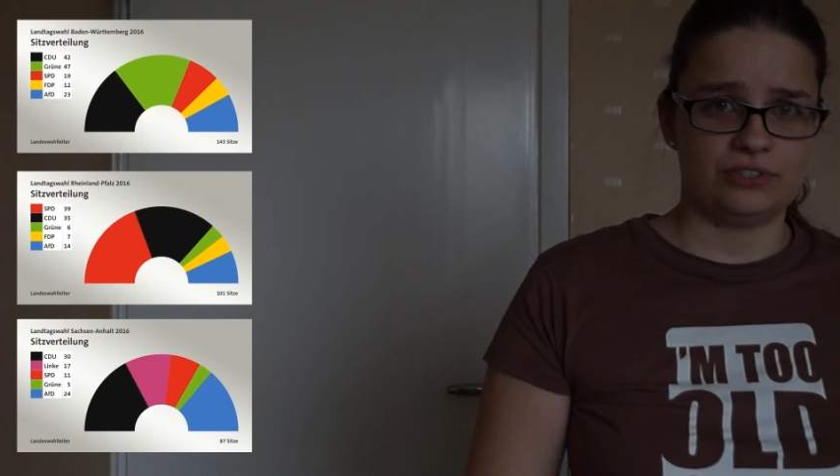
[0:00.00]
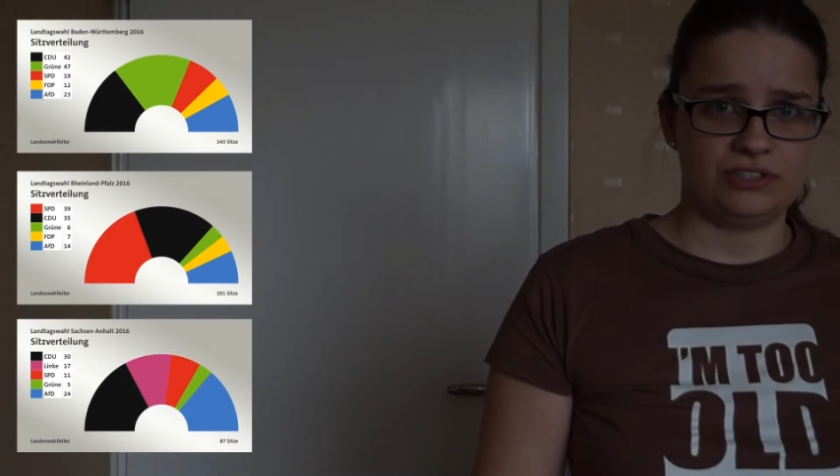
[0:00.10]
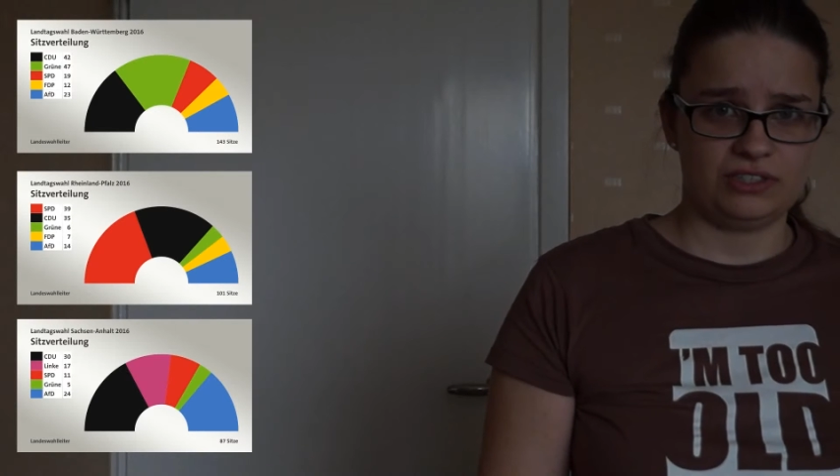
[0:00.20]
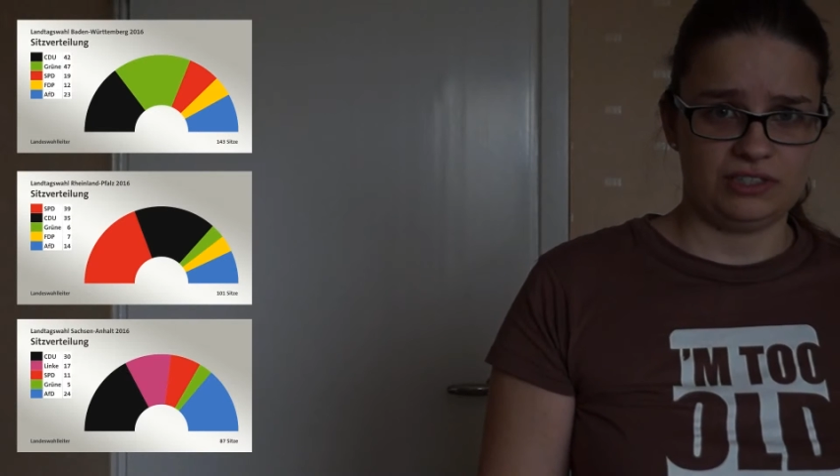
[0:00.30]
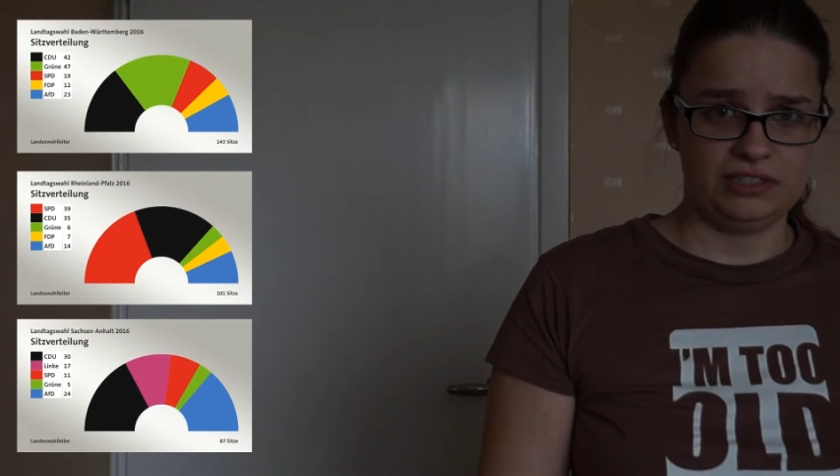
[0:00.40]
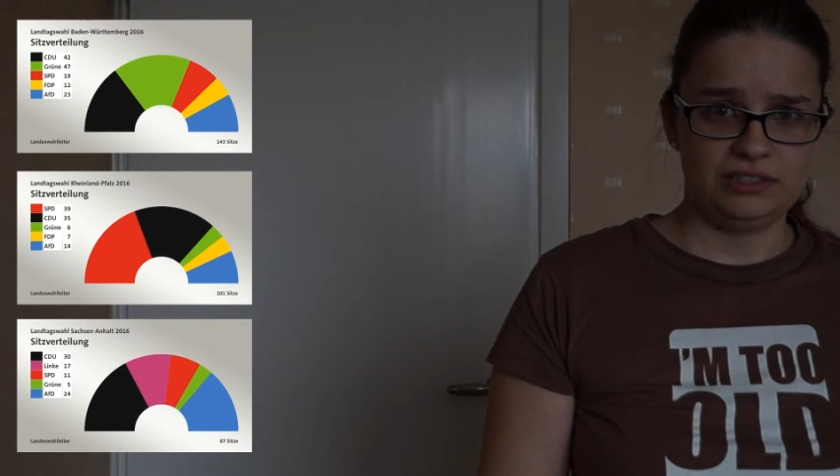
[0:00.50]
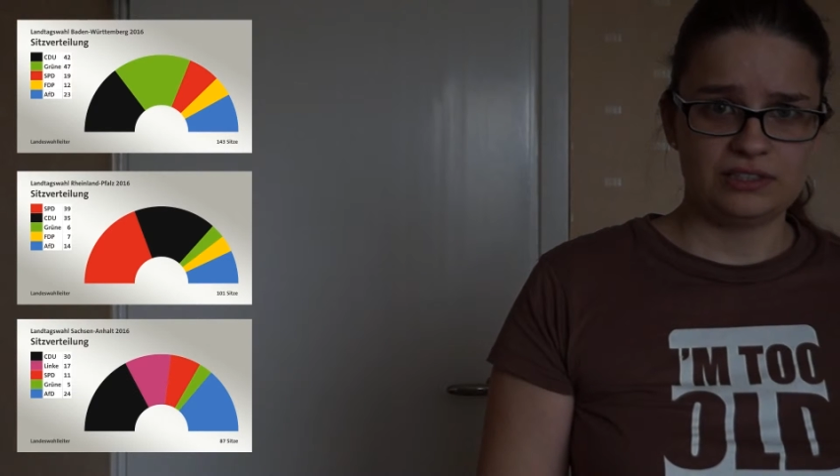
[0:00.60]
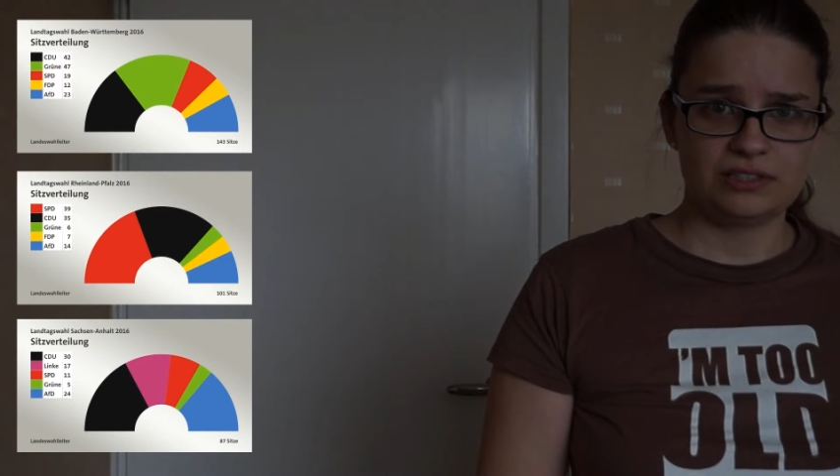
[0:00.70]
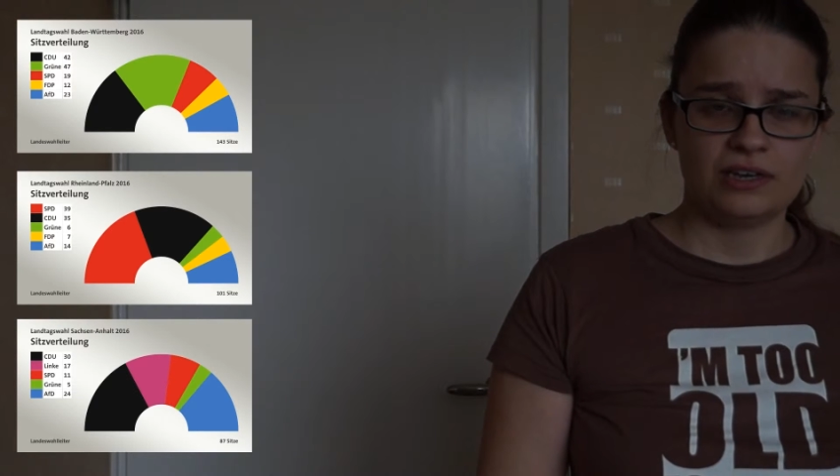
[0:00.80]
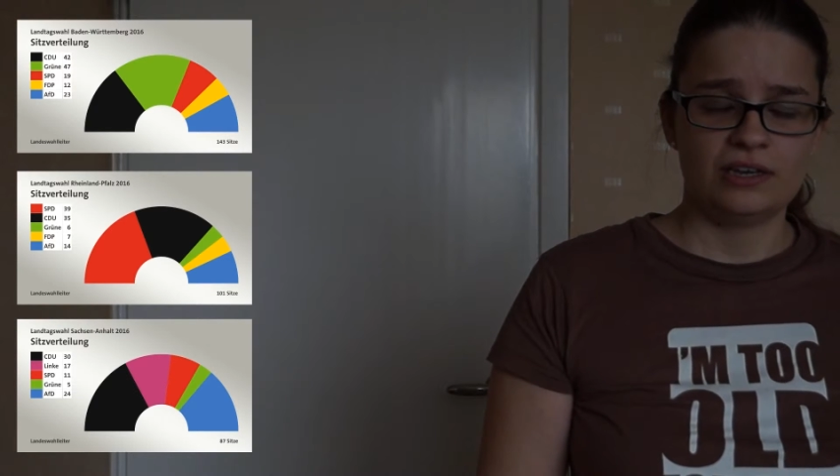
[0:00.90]
the
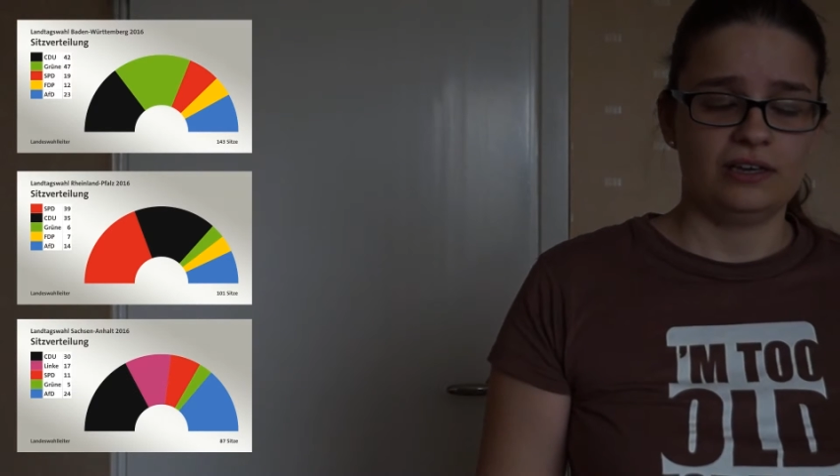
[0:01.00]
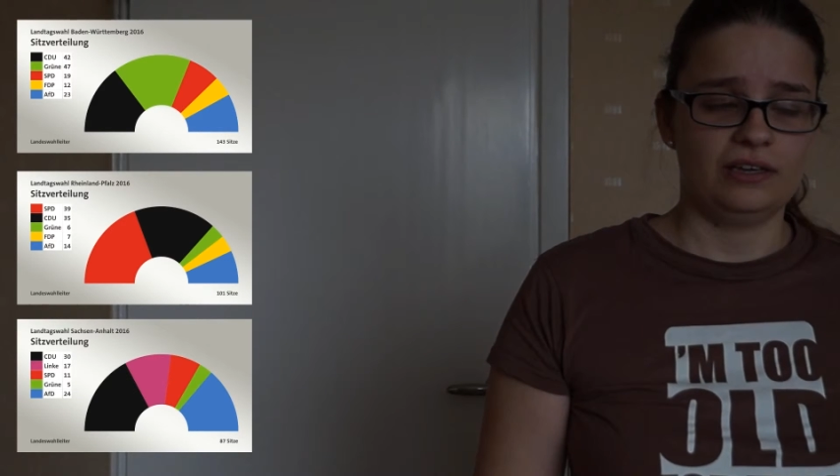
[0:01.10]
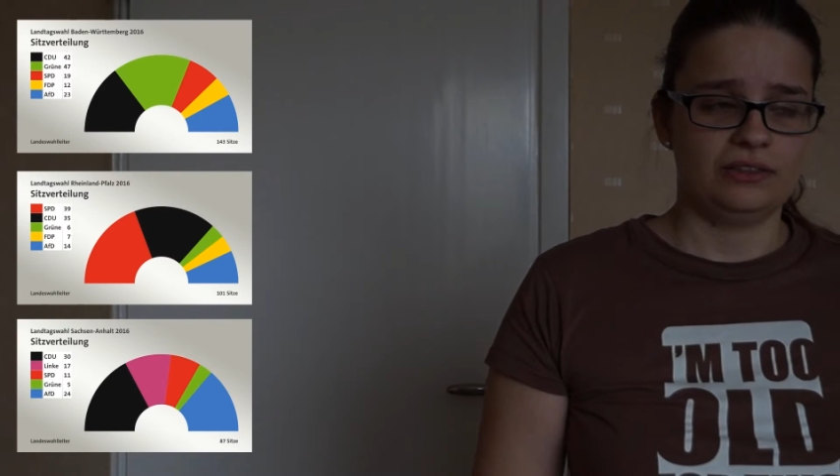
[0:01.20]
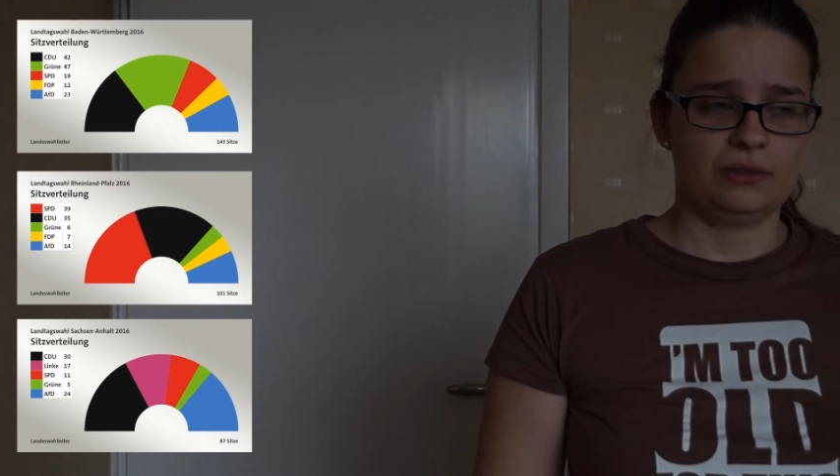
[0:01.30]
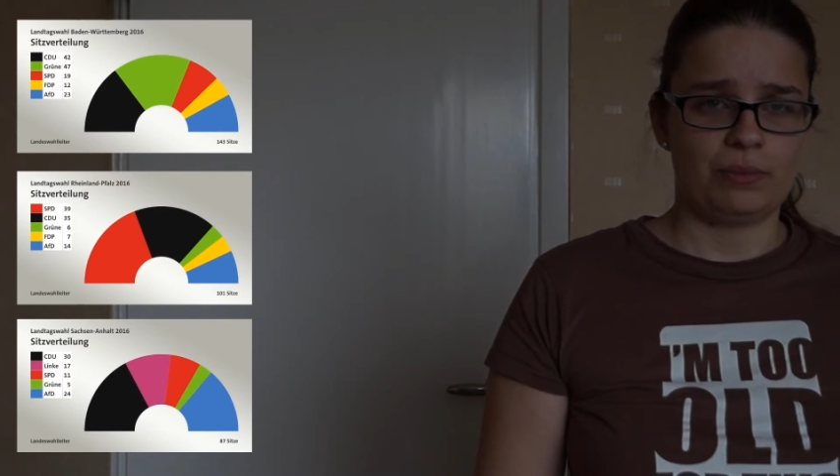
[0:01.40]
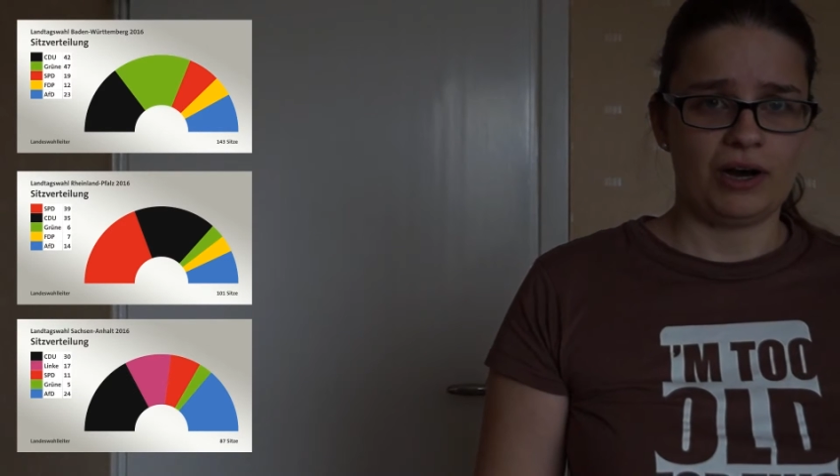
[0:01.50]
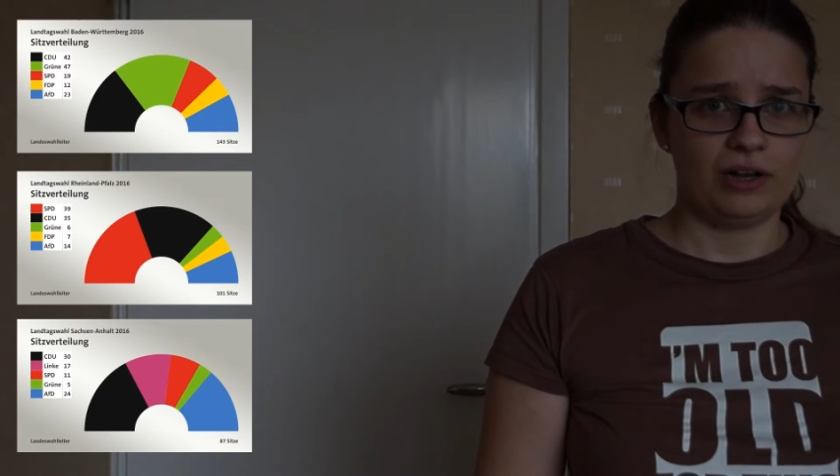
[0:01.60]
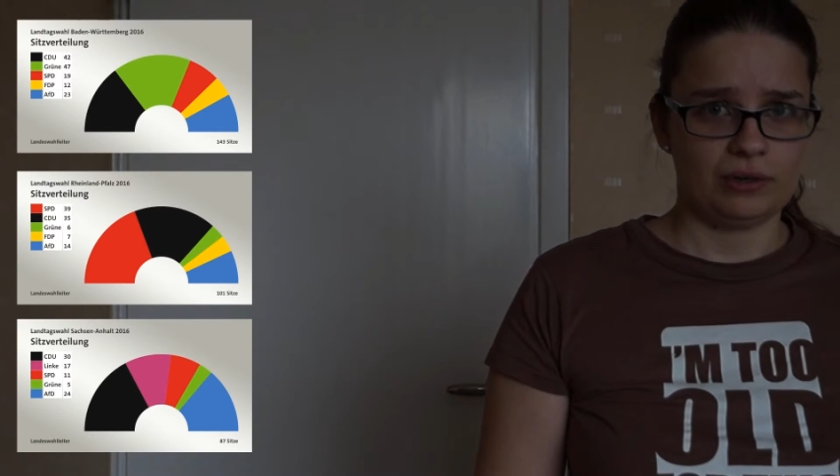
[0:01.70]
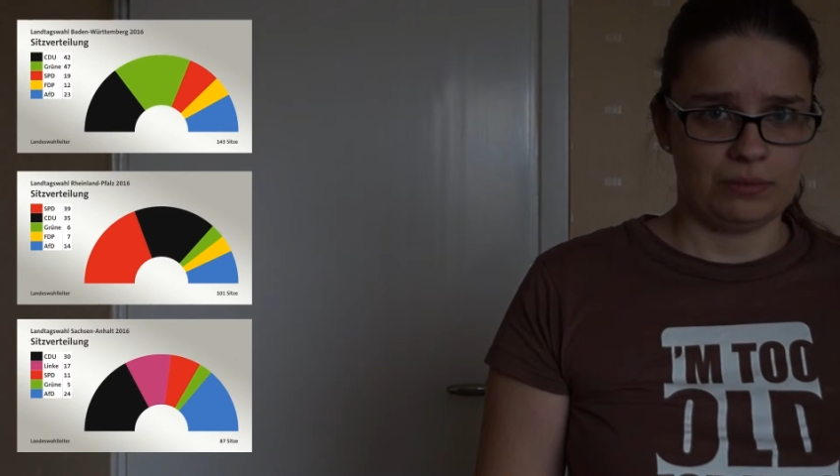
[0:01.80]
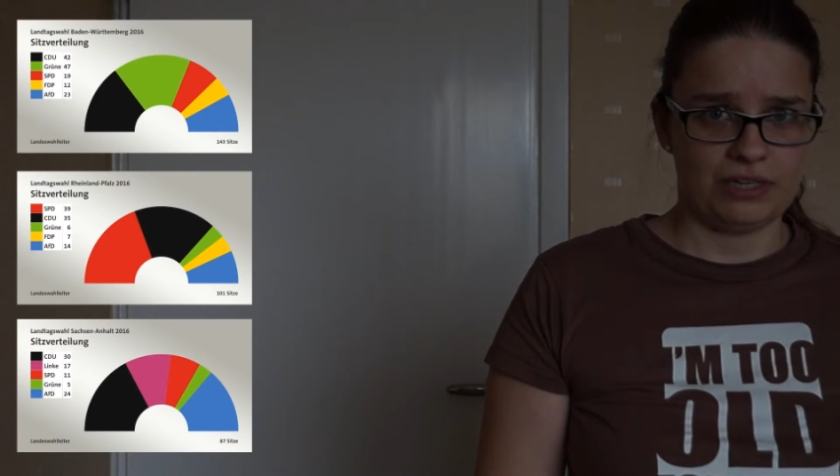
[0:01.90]
seats in the
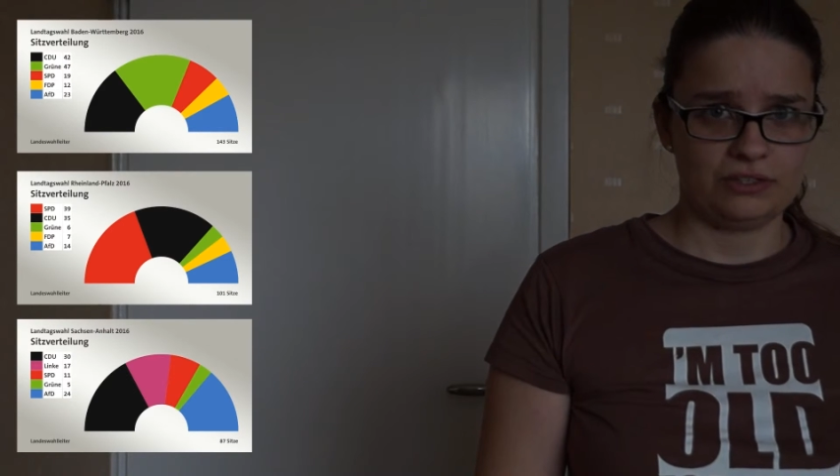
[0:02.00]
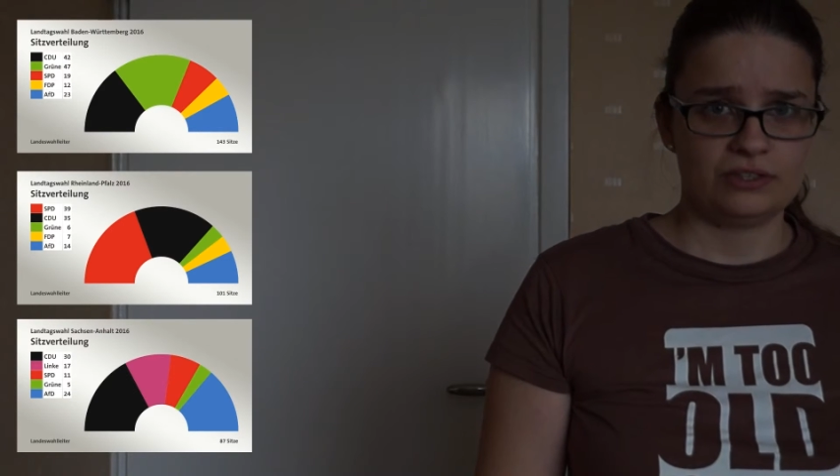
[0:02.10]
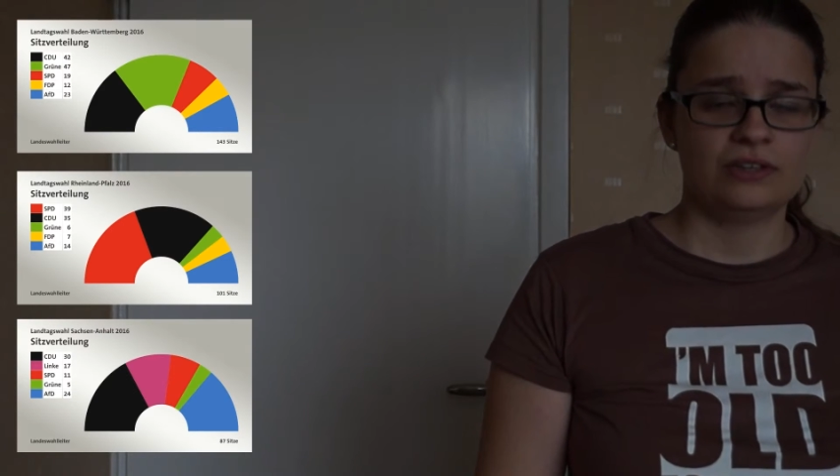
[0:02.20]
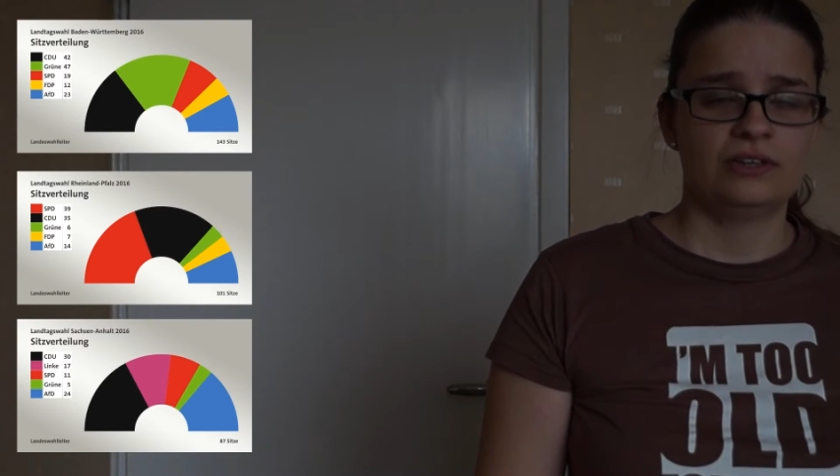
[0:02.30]
parliament